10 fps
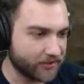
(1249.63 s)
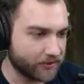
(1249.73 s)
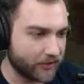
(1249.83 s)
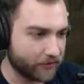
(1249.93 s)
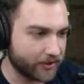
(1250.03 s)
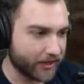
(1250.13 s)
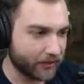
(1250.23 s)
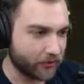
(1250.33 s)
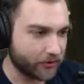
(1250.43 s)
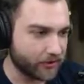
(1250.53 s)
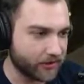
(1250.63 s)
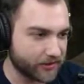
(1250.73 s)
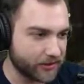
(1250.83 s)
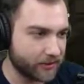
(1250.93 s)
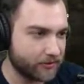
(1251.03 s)
every category of this
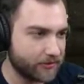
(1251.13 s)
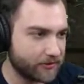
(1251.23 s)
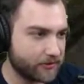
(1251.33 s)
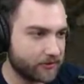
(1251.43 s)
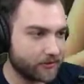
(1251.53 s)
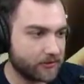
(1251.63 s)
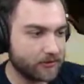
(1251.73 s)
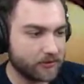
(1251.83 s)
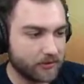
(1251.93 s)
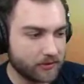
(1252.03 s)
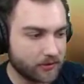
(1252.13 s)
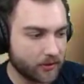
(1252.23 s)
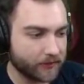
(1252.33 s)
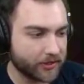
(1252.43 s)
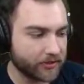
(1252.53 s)
game.
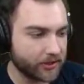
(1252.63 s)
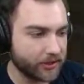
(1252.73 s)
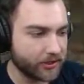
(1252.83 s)
Hopefully I don't get hit.